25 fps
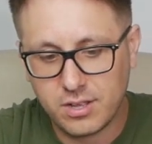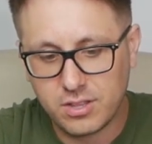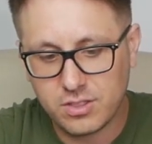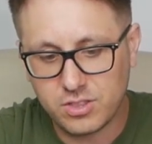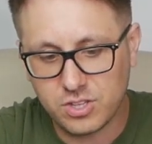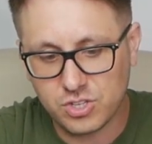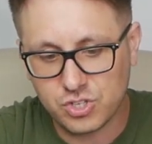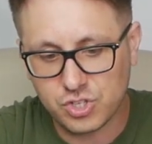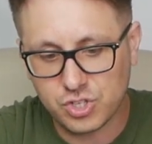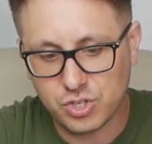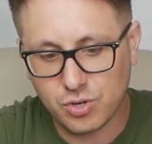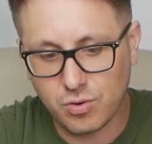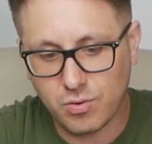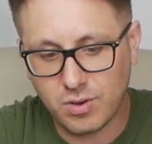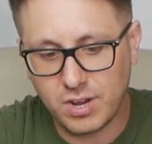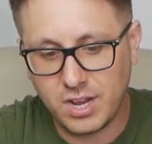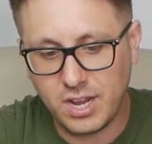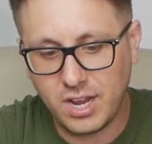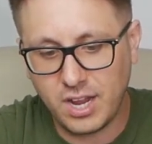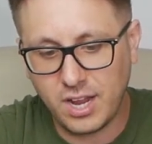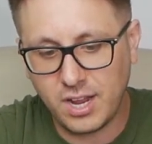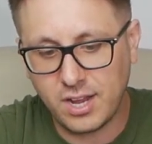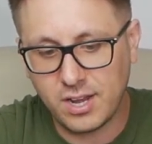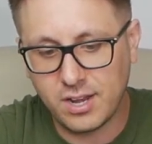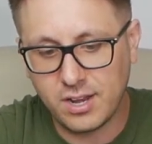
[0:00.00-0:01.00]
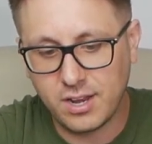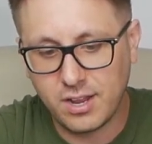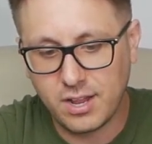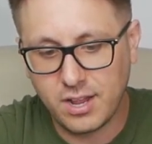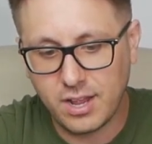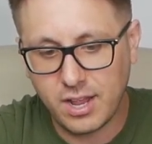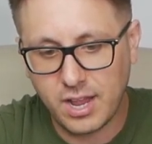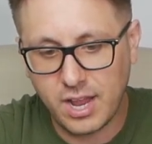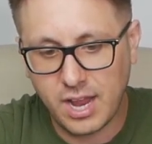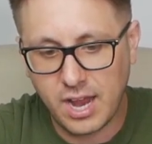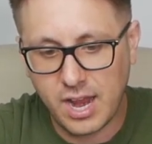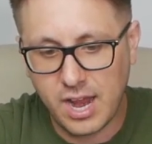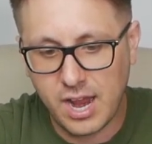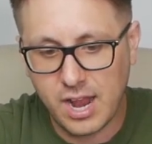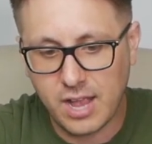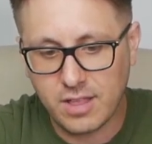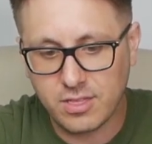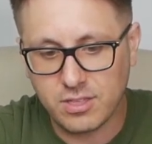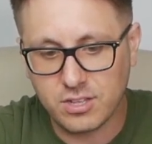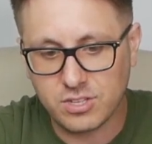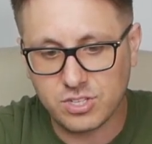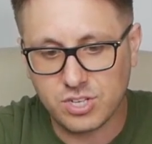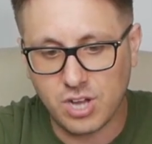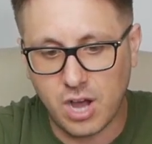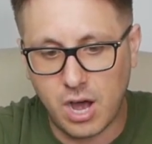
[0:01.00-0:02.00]
the screen
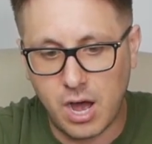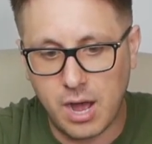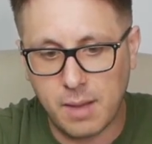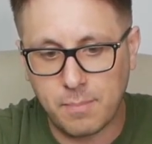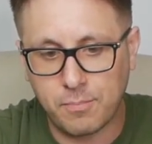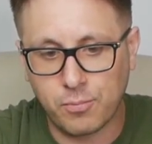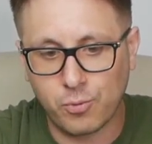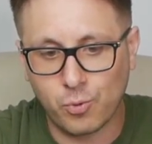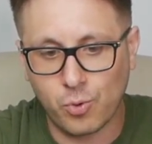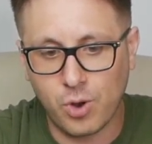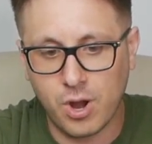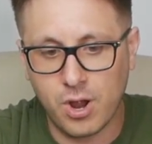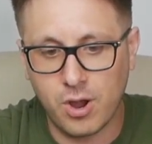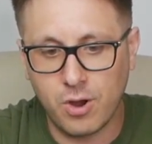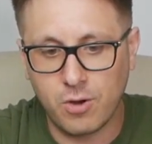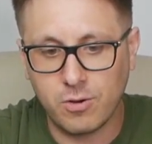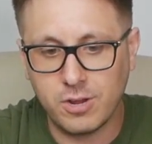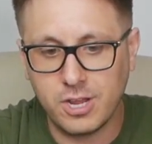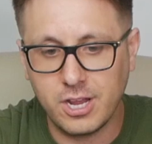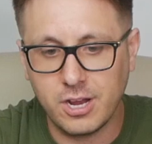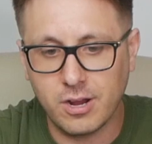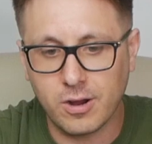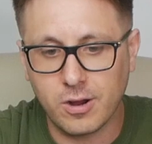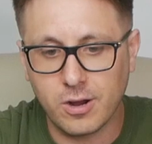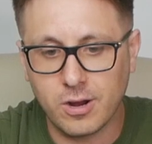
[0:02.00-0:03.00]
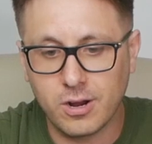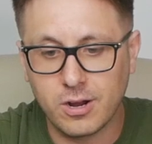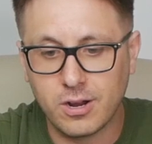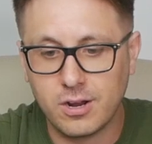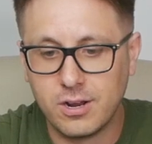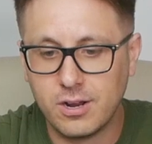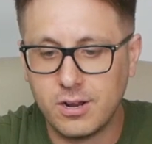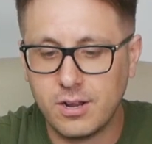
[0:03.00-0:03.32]
and the top row here.